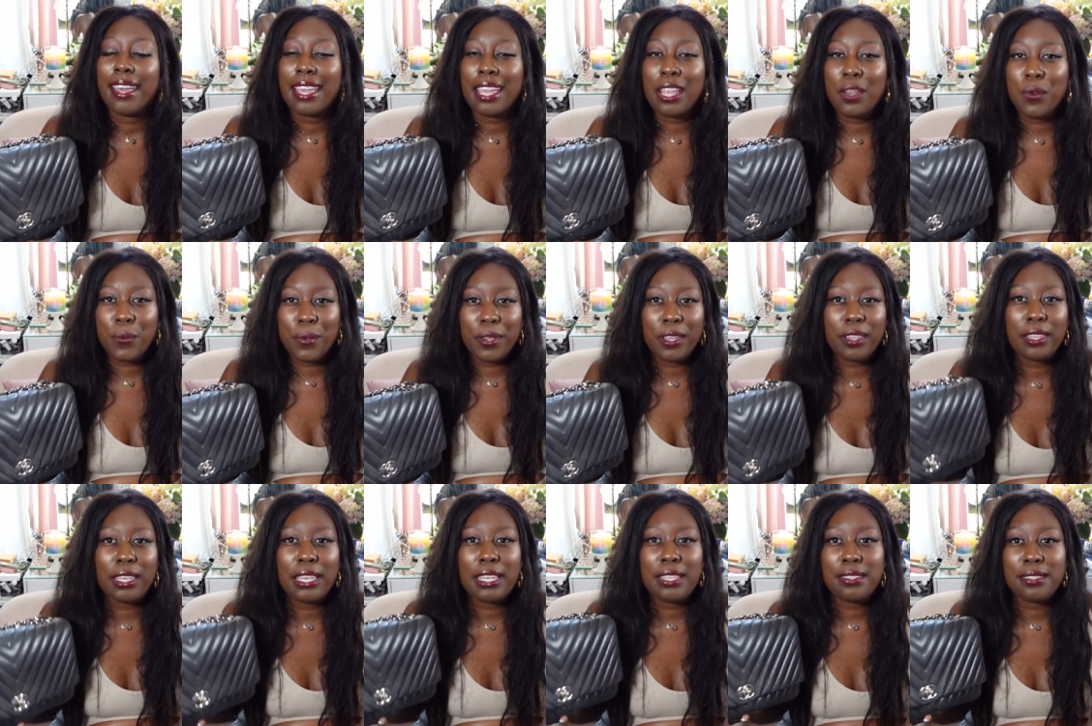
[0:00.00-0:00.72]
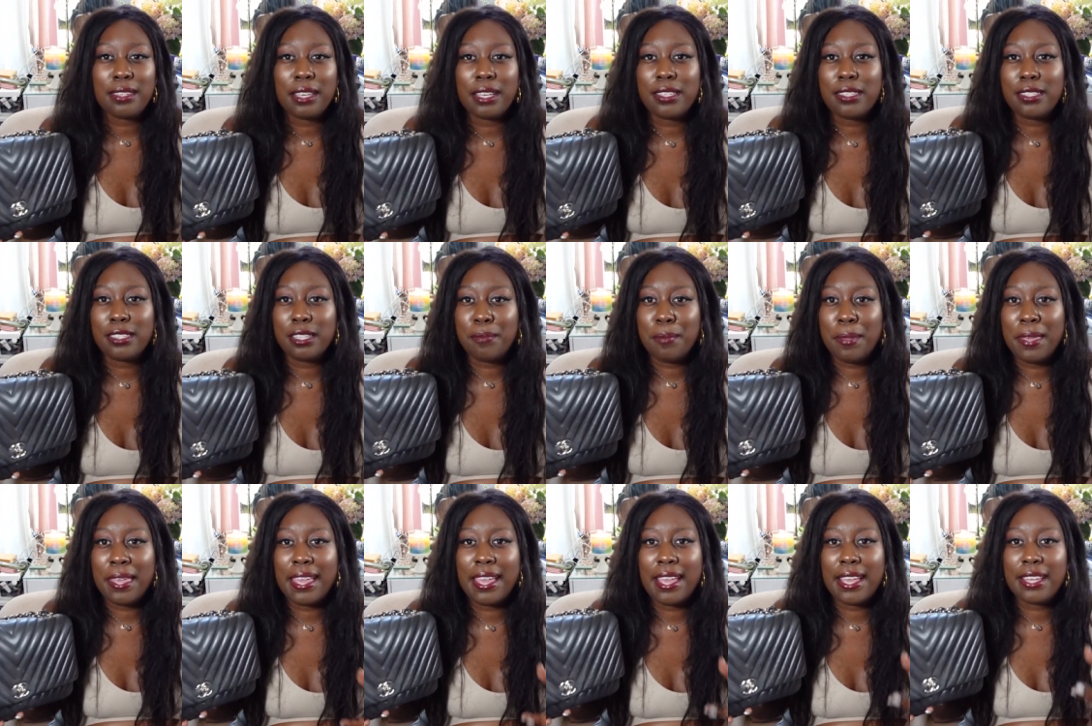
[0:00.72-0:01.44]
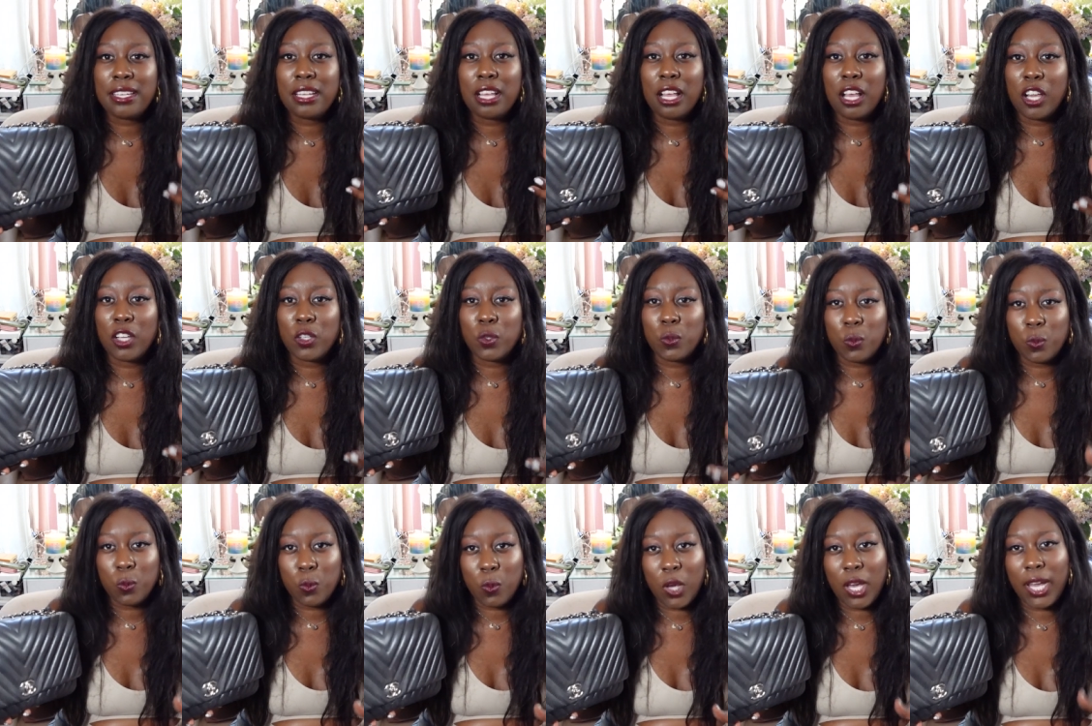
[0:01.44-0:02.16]
It really does depend on
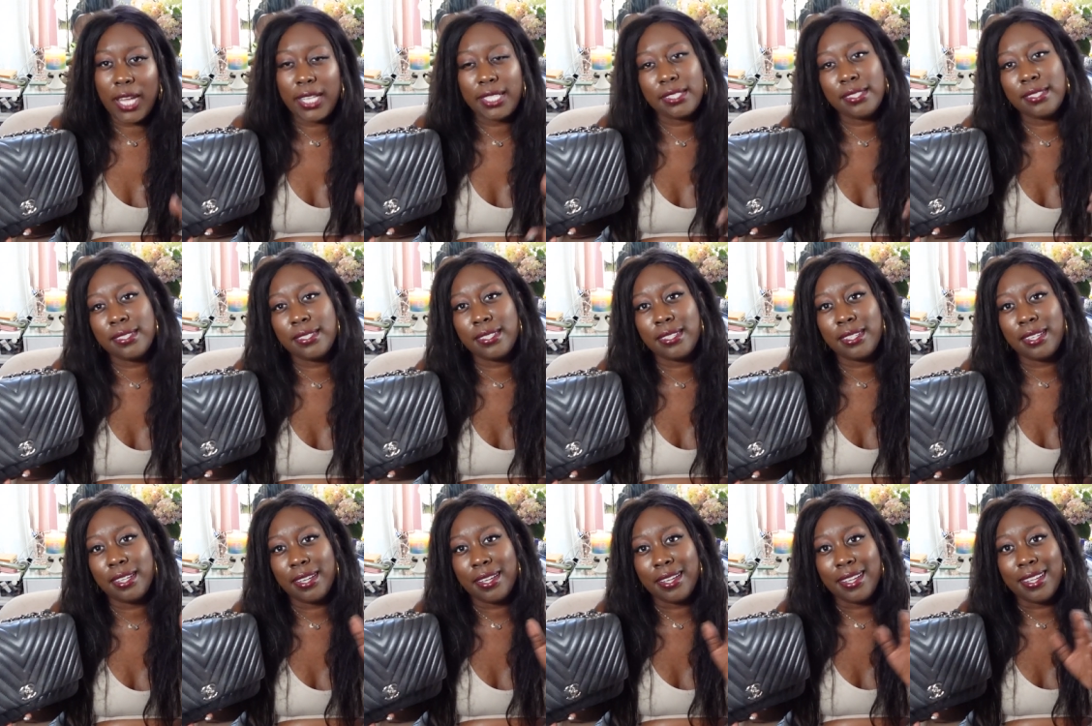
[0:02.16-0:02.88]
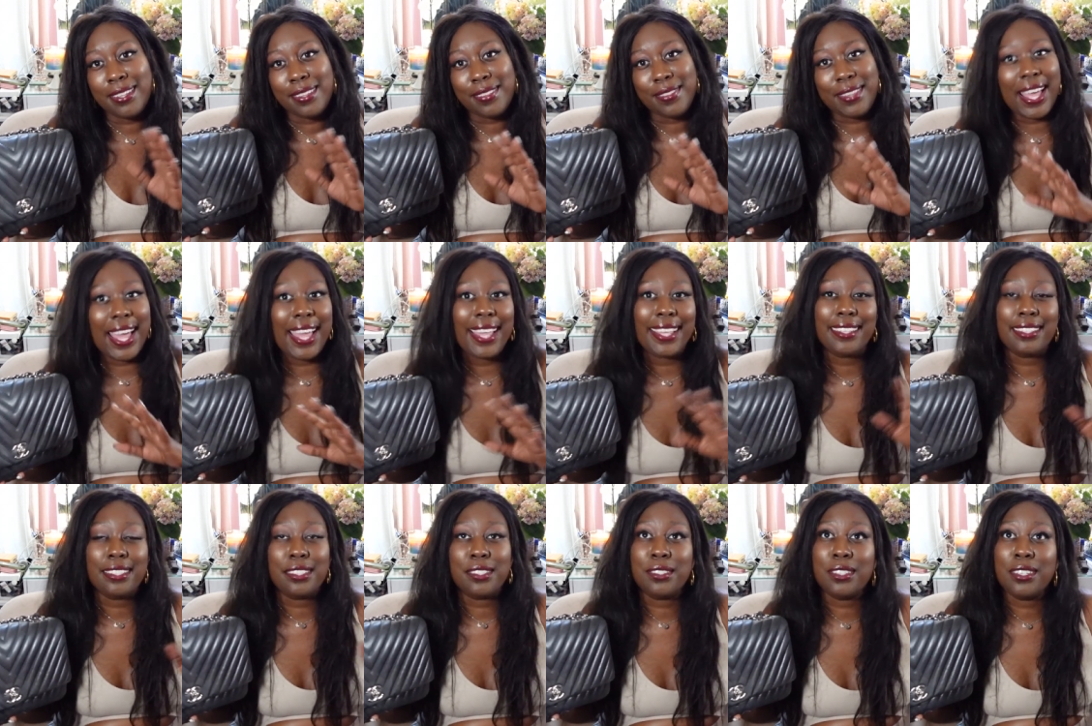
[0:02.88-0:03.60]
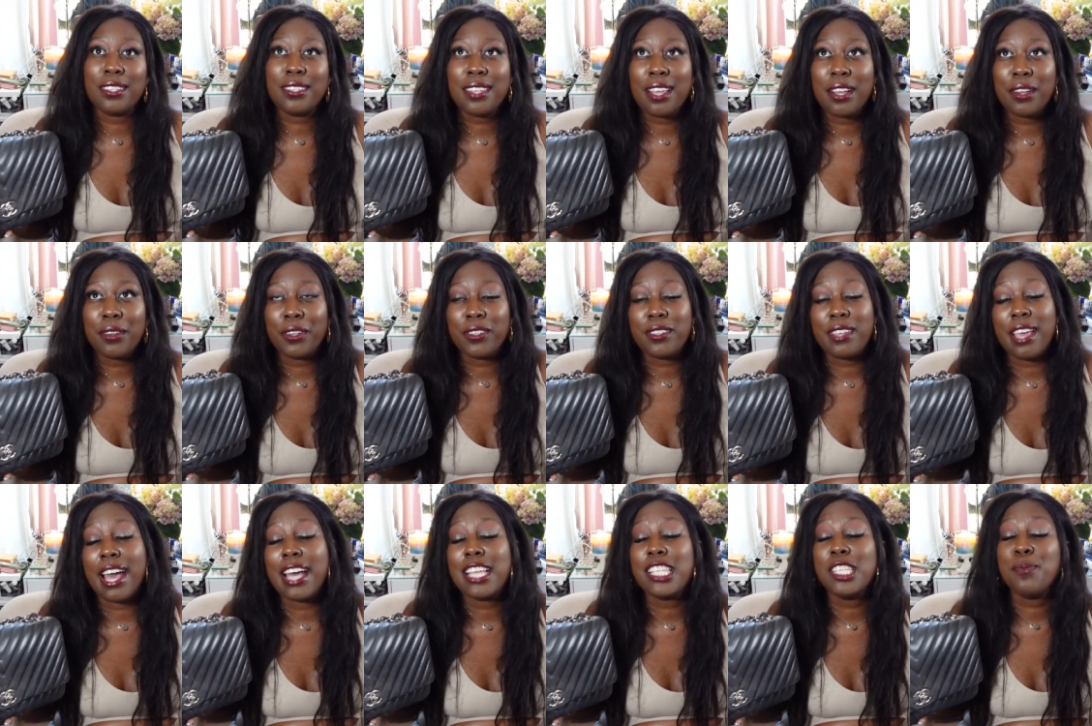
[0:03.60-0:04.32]
what, like, it's gonna sound
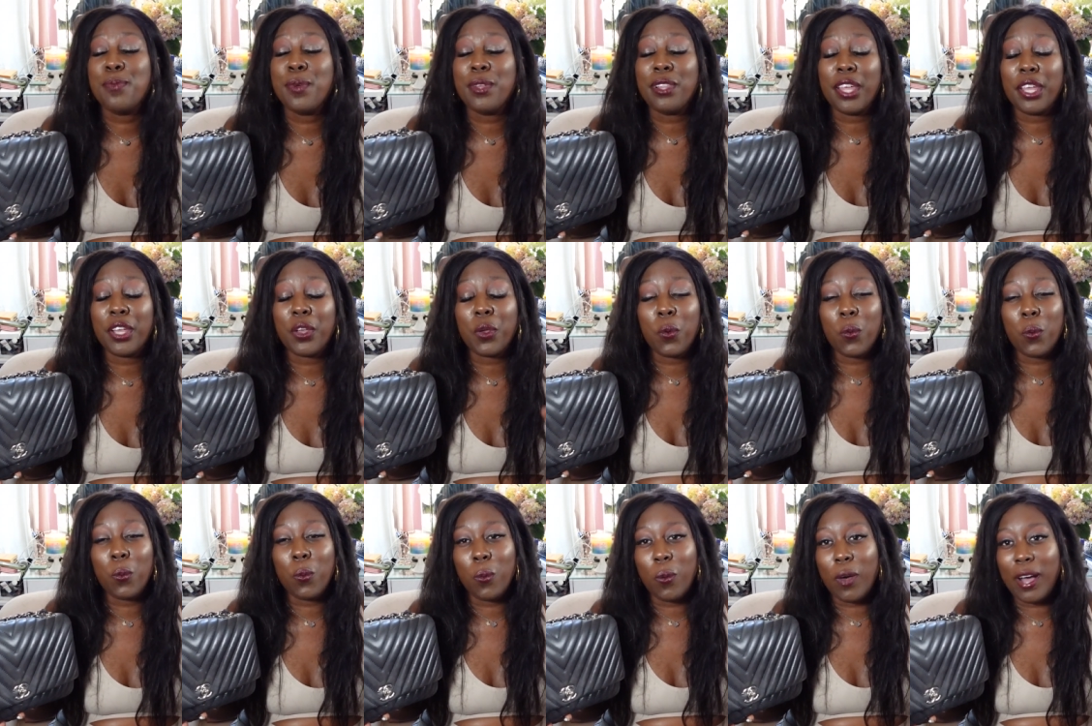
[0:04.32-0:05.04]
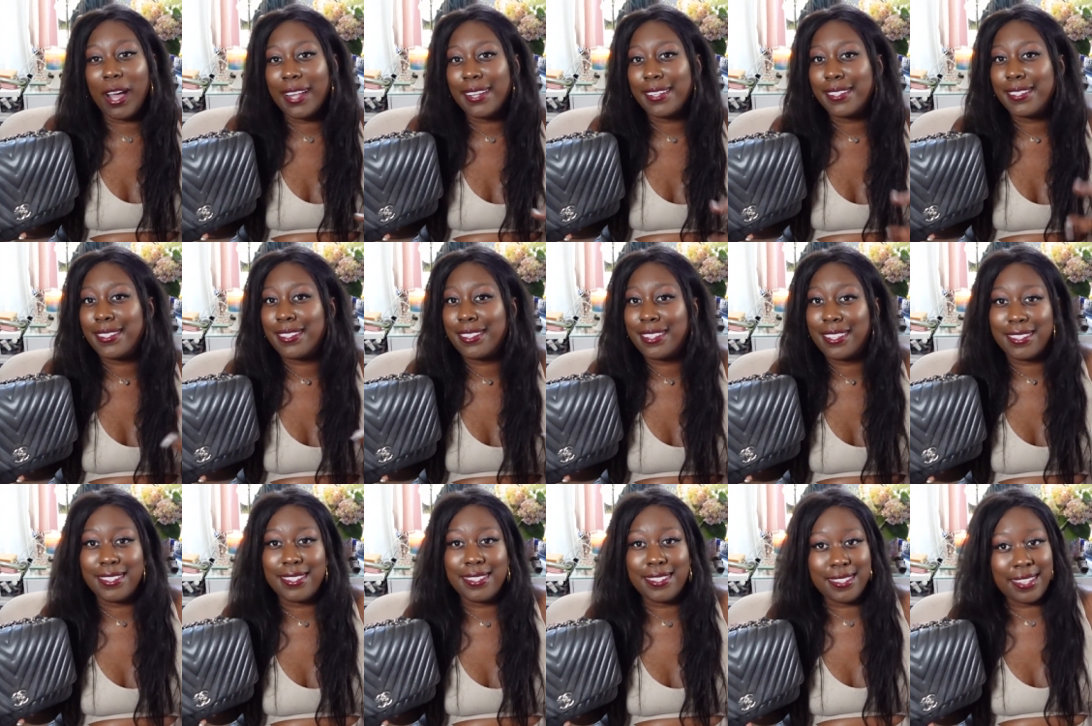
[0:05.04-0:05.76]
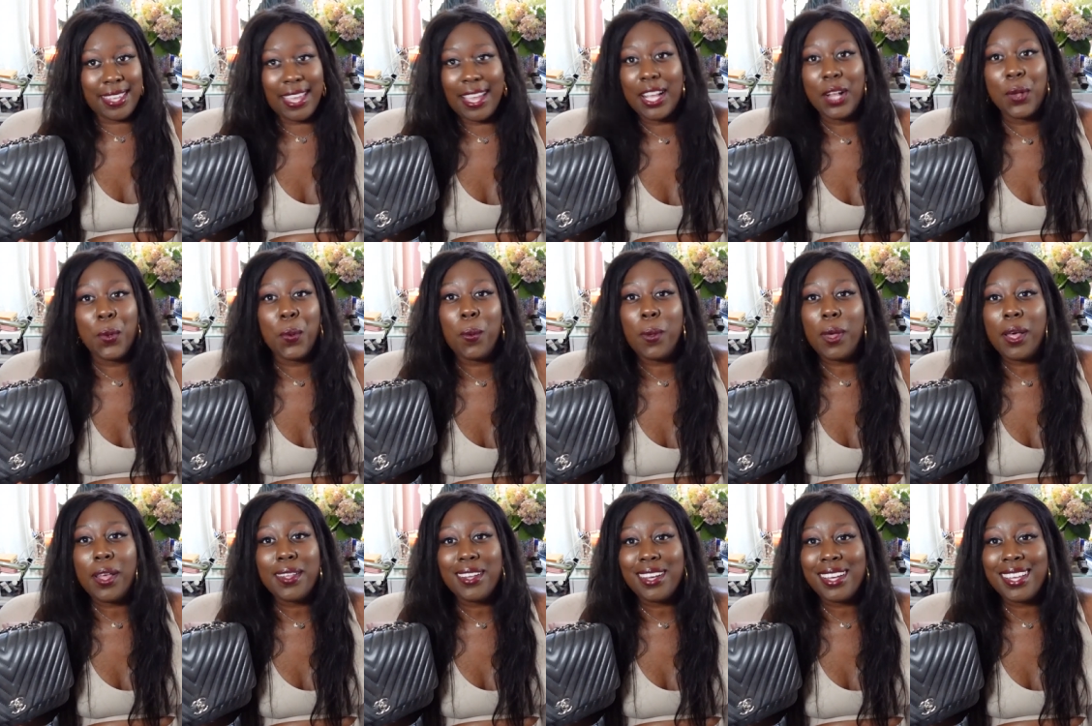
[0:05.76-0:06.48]
grotesque, but like what the skin
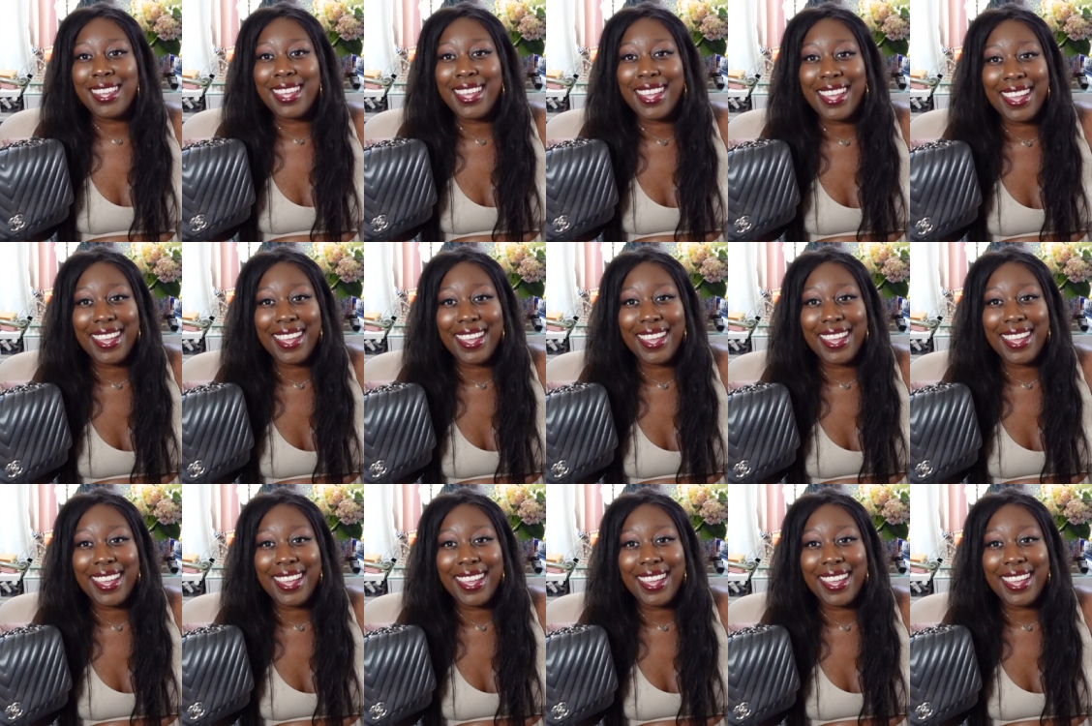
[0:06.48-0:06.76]
quality